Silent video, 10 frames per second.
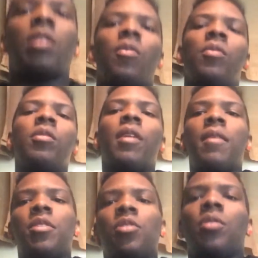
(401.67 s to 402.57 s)
So I will
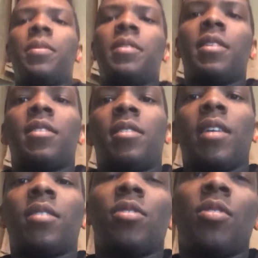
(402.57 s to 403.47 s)
grab the shoulder piece in a
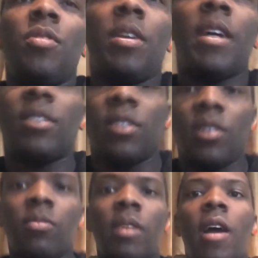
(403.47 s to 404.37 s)
sec to show you guys,
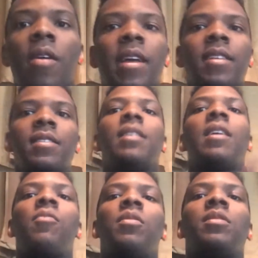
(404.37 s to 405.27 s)
you know, how it is
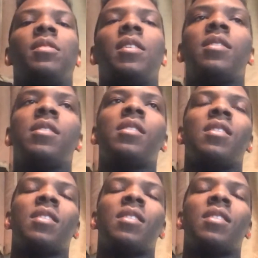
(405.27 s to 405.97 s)
looking once it's done.